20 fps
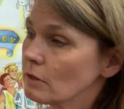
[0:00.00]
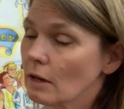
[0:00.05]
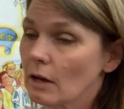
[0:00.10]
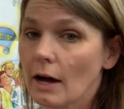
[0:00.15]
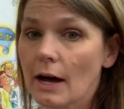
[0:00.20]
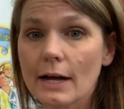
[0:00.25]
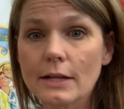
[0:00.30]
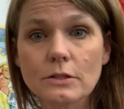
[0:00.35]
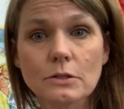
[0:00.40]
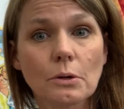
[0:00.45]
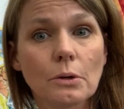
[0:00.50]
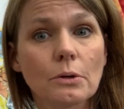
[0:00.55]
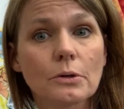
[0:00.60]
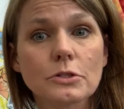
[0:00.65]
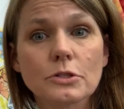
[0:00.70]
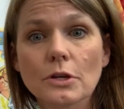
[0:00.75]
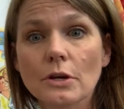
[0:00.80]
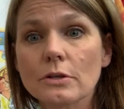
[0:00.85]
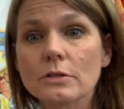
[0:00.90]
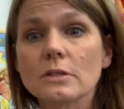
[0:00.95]
God
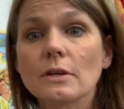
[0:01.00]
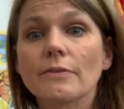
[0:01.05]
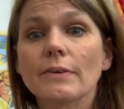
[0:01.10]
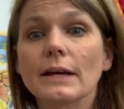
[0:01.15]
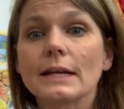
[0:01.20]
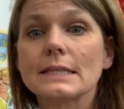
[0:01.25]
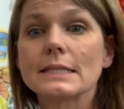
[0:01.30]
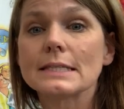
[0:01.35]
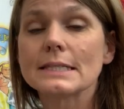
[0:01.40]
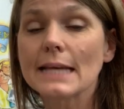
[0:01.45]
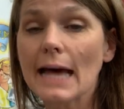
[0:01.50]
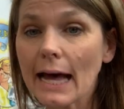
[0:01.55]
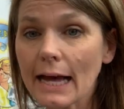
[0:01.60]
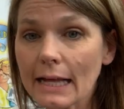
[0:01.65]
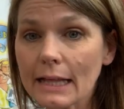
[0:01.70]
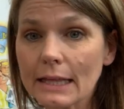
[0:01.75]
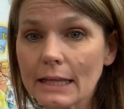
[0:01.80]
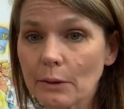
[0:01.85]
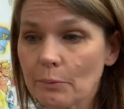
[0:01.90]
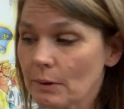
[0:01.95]
told Joseph
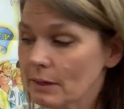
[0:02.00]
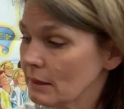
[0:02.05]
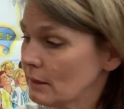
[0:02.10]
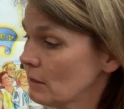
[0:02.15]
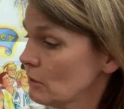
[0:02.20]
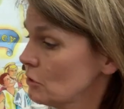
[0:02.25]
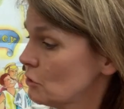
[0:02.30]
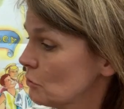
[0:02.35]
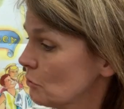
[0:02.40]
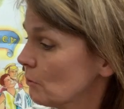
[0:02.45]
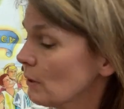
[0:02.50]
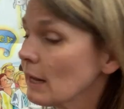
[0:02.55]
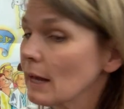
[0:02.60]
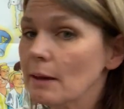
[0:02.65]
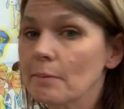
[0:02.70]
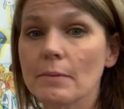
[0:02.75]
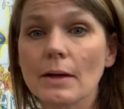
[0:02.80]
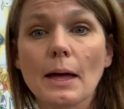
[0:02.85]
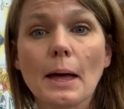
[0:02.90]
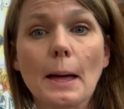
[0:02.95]
exactly what the
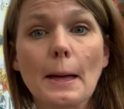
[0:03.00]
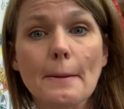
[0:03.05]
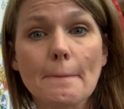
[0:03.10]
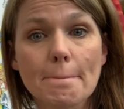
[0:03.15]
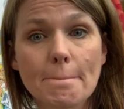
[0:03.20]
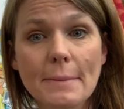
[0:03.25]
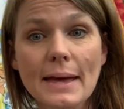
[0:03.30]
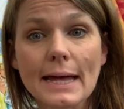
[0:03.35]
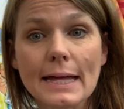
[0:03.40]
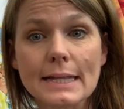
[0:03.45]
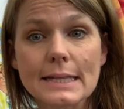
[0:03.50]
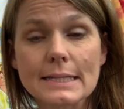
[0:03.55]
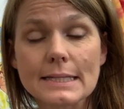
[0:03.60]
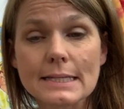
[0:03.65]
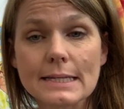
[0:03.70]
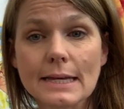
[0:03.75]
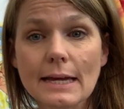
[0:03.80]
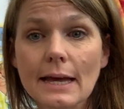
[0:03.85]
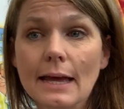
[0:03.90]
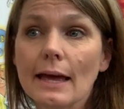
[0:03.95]
dream
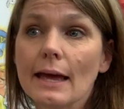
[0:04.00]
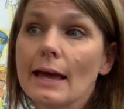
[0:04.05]
meant.